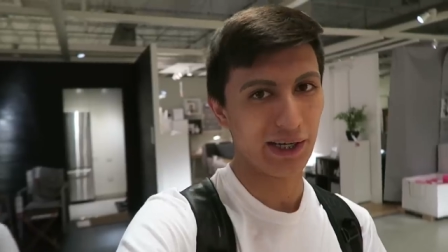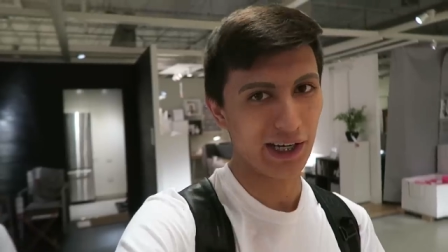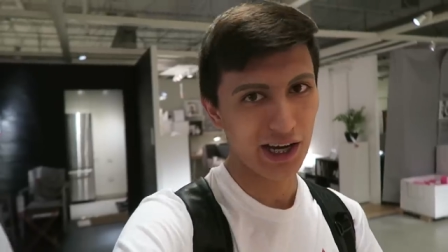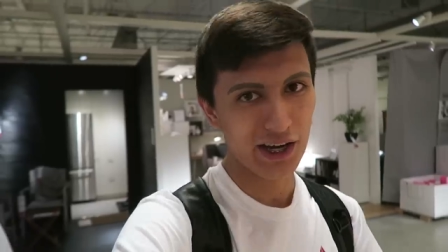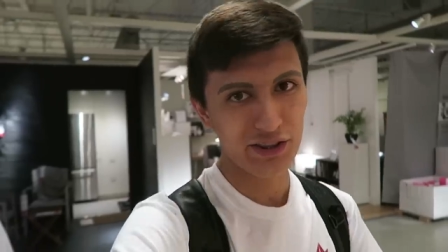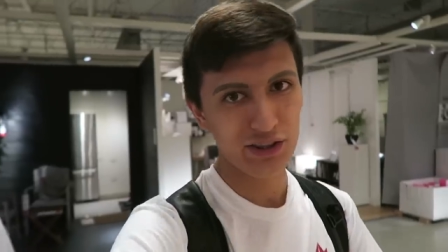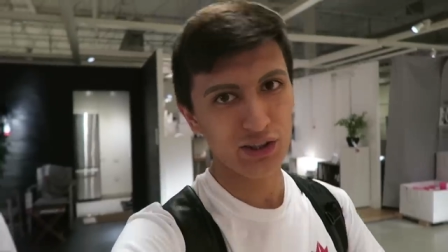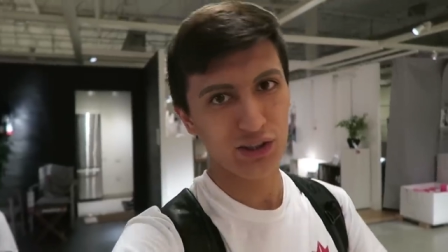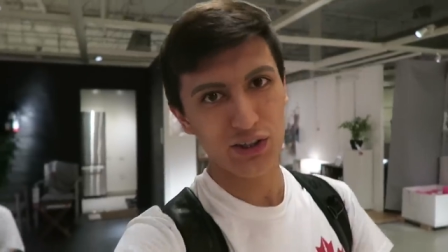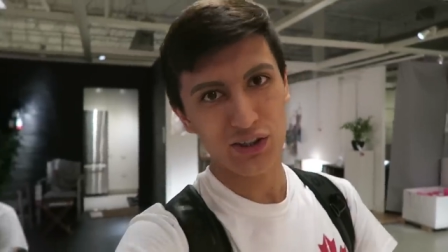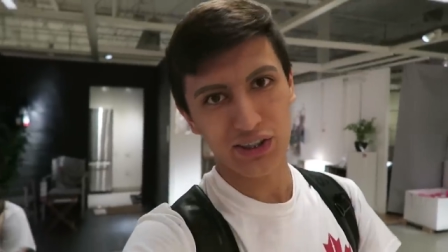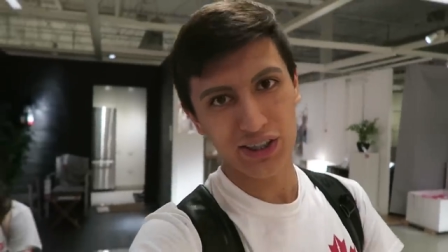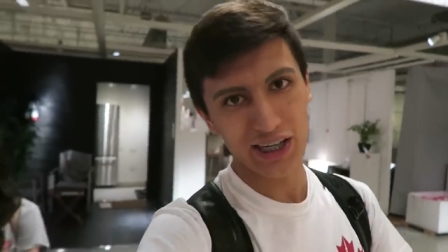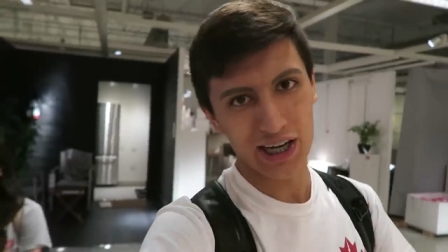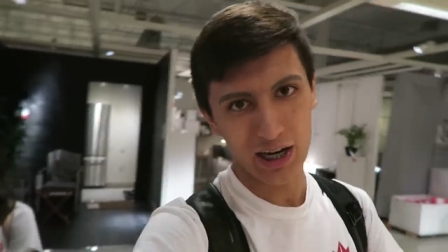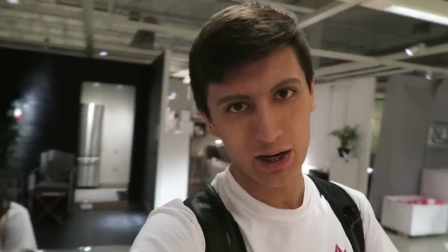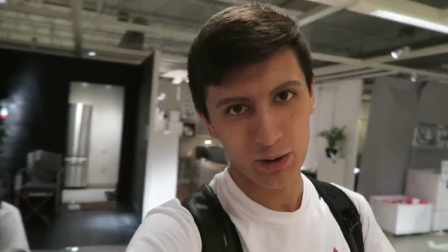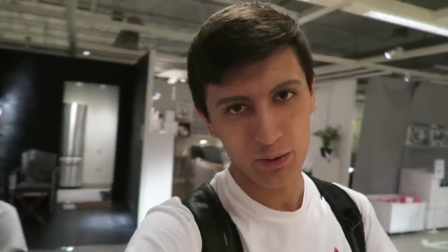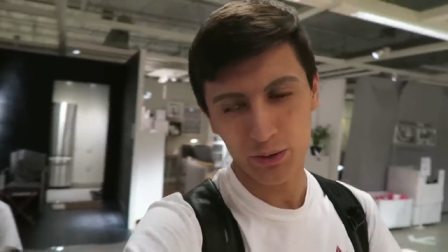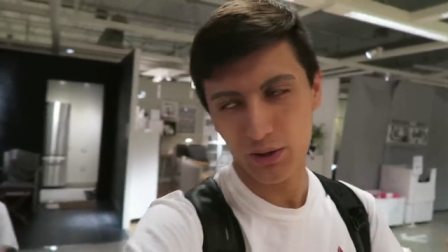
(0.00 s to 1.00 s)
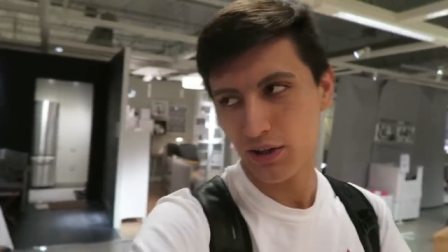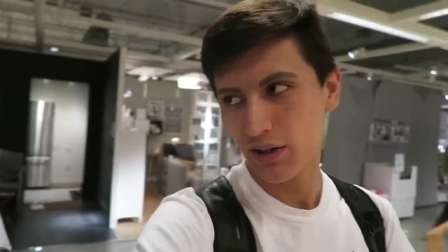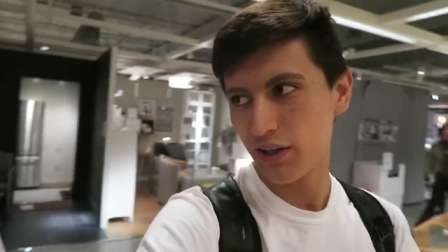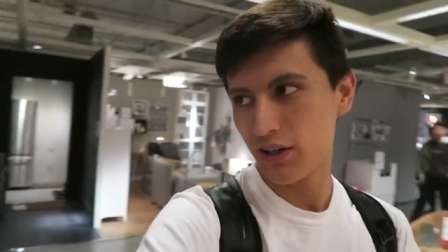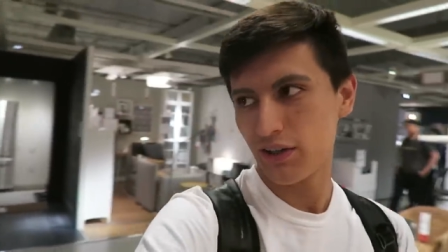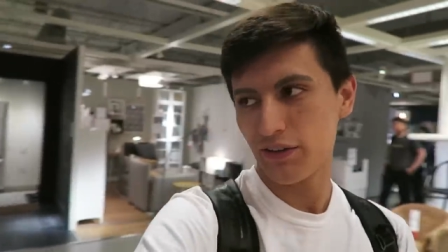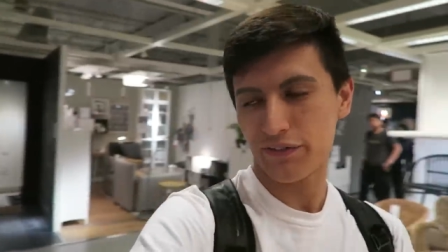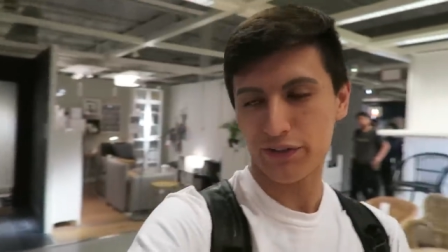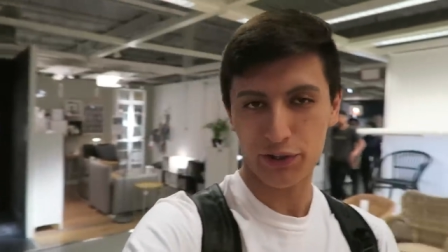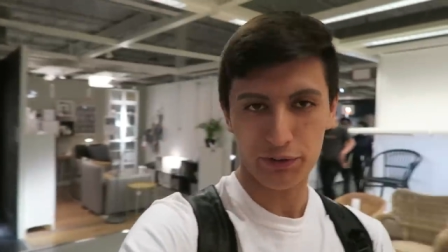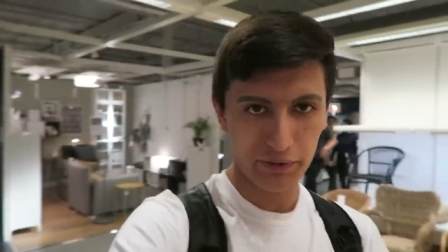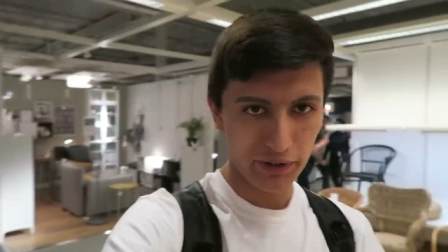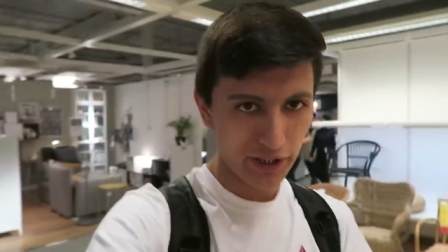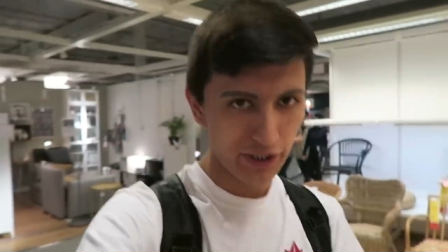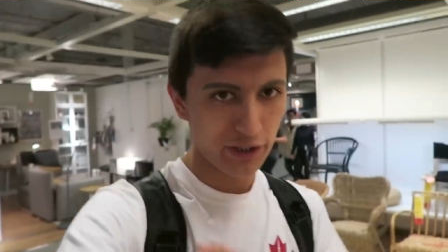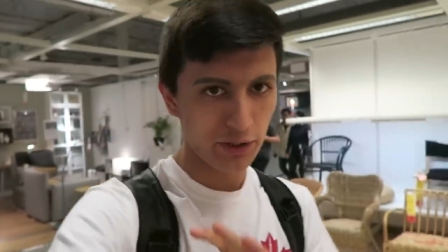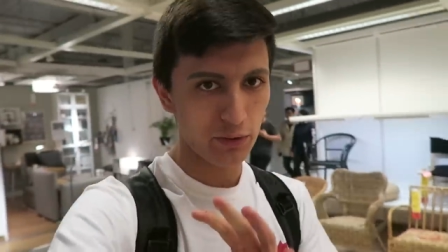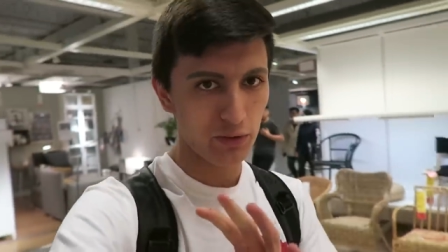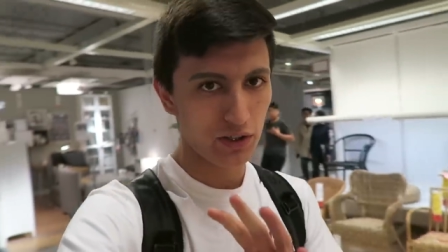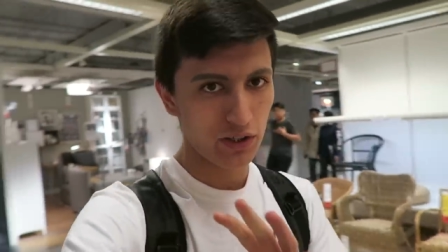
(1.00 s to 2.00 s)
Be on the lookout for a really
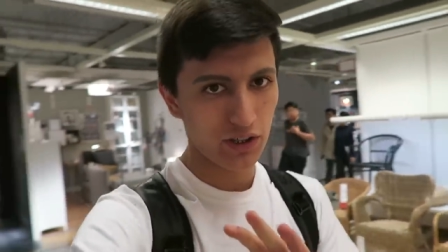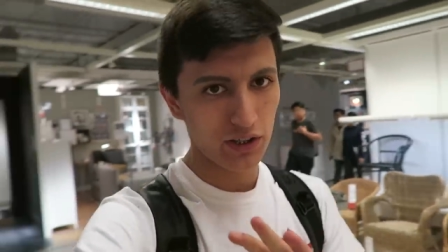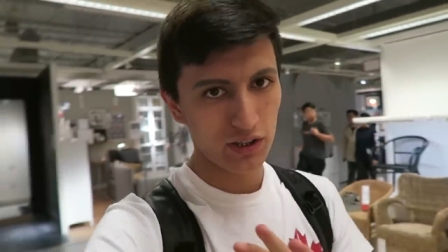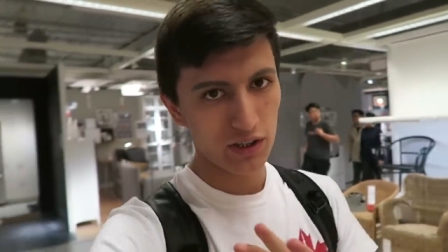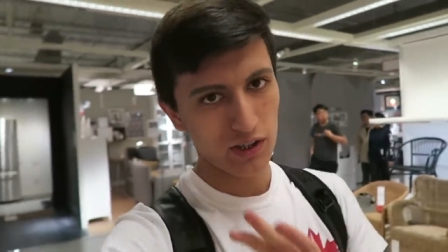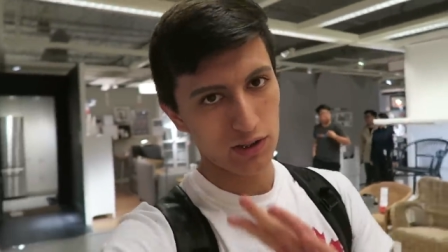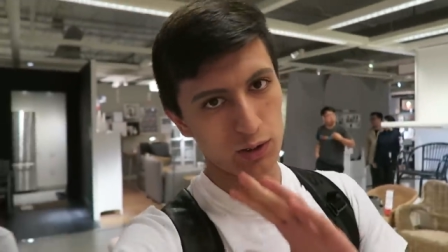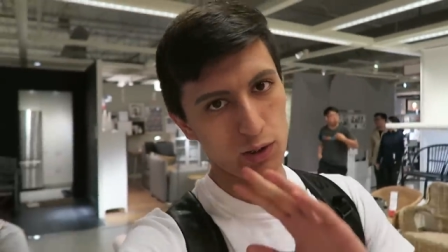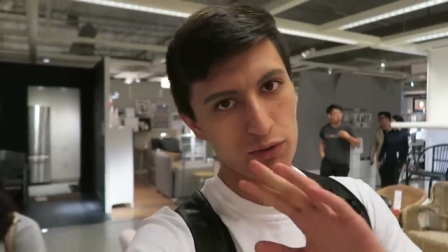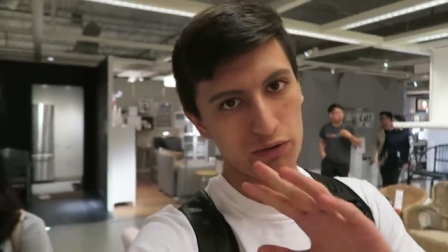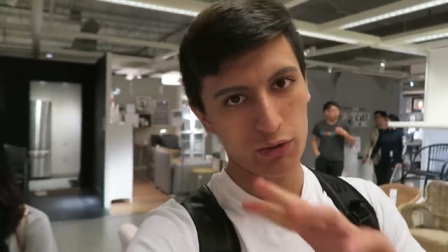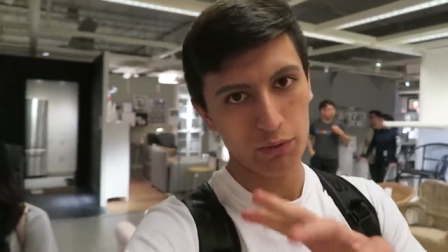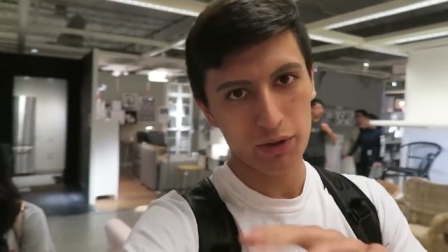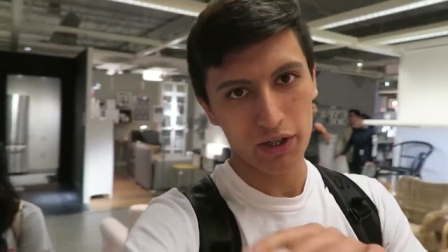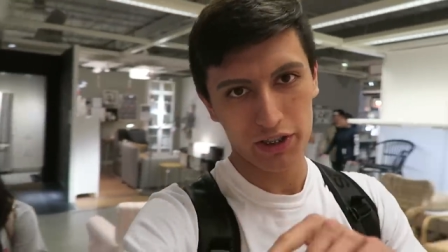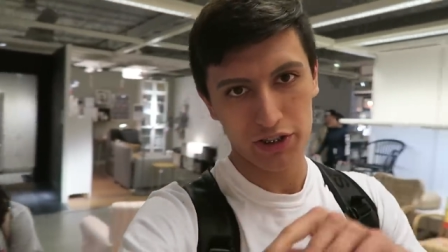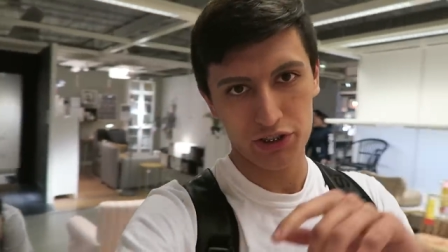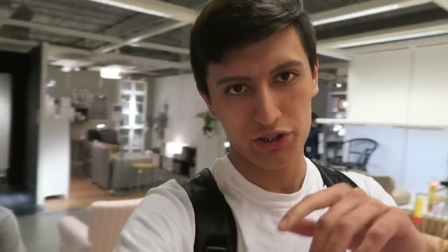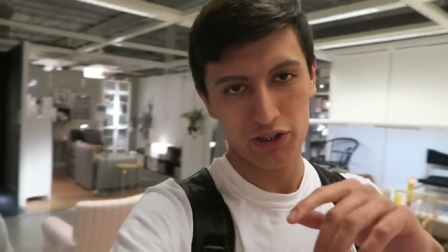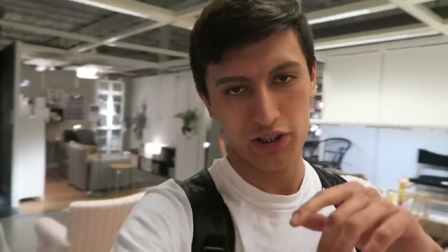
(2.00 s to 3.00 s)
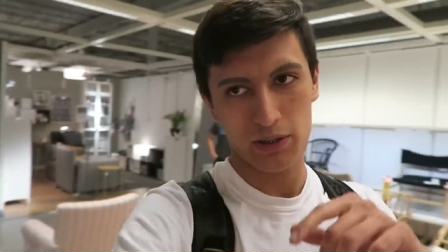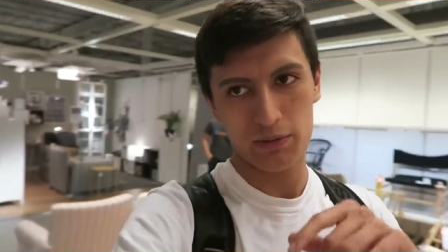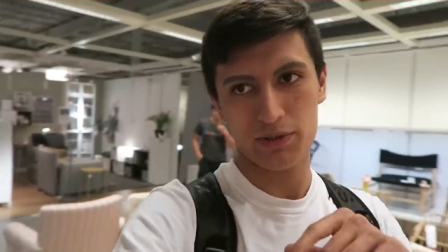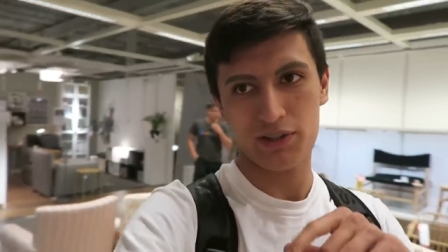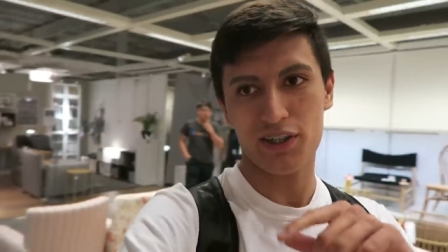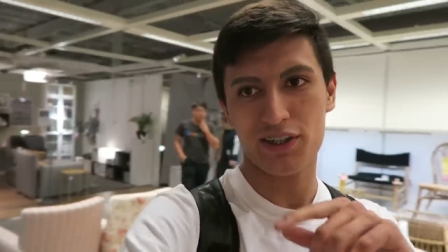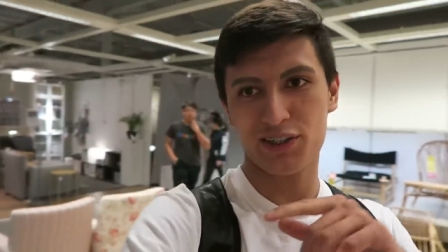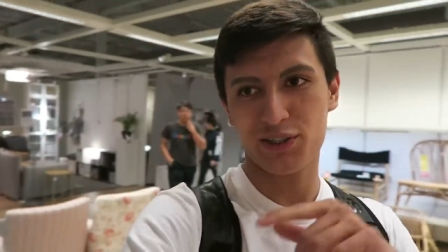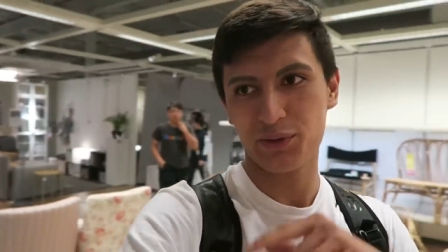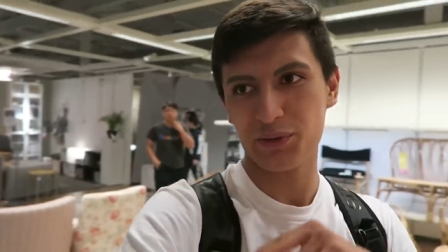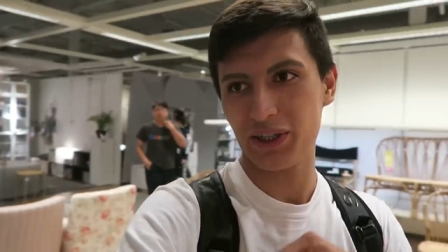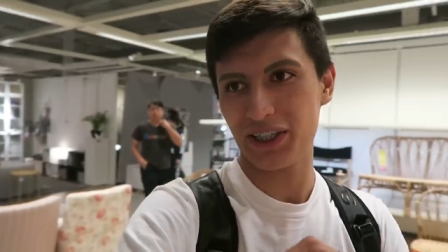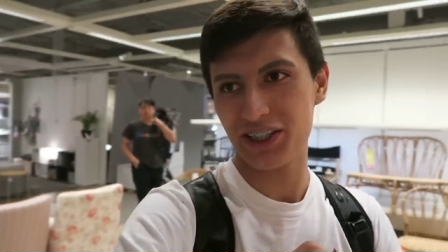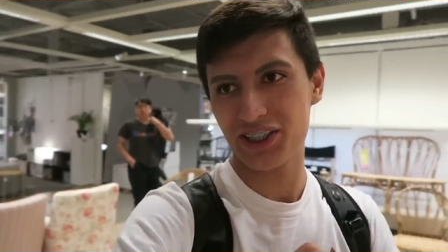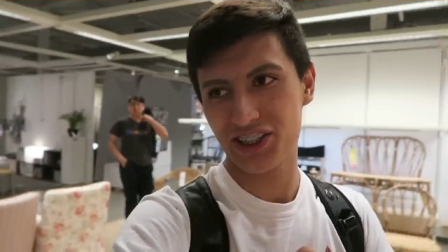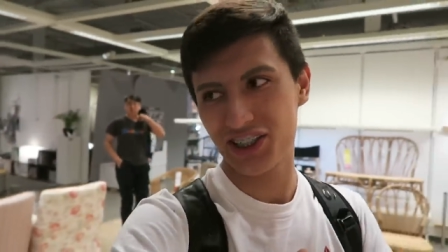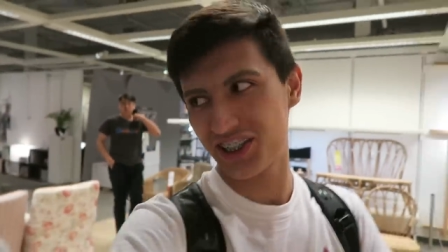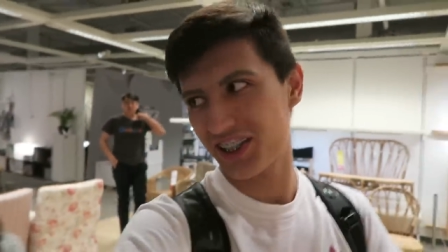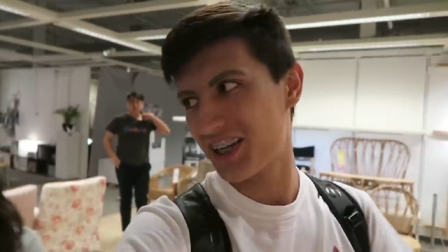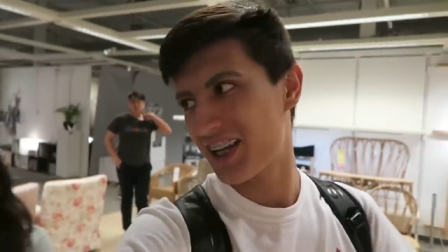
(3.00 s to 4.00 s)
cute girl on Overwatch streams on
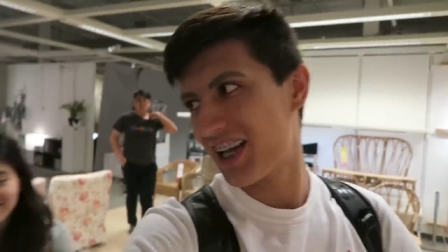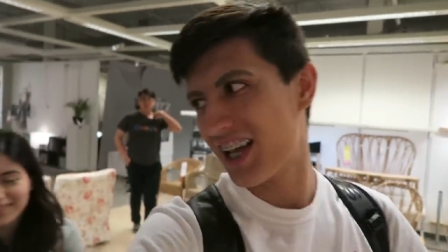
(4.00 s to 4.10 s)
Twitch.